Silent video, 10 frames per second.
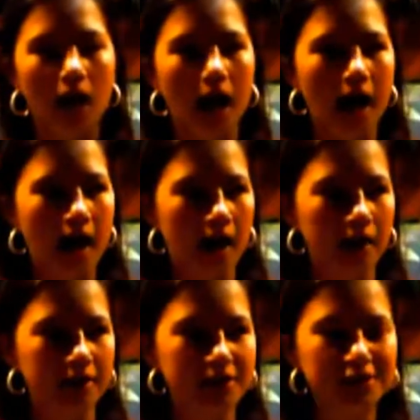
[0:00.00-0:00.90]

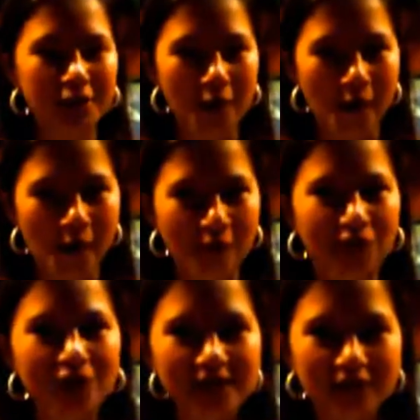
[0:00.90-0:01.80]
And so,
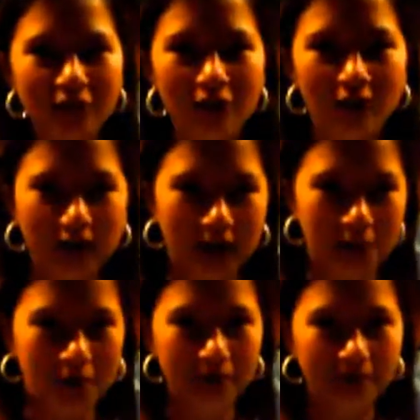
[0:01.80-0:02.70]
first of all, a neighbor,